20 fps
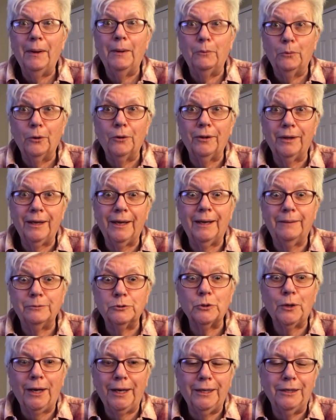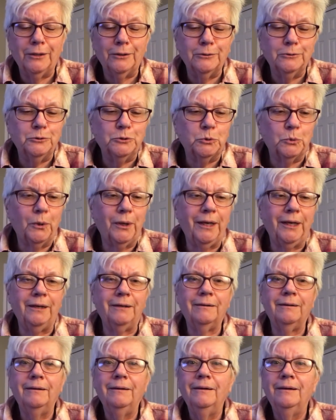I'm trying to lose
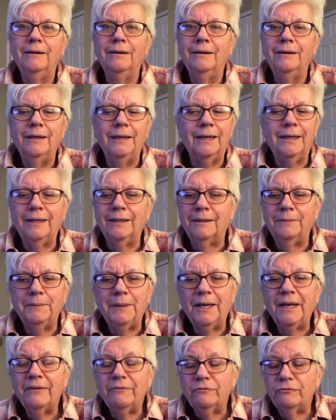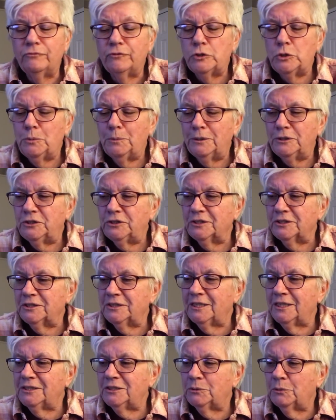weight, and I'm not having too much
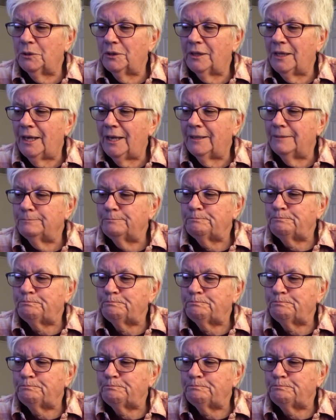success with that.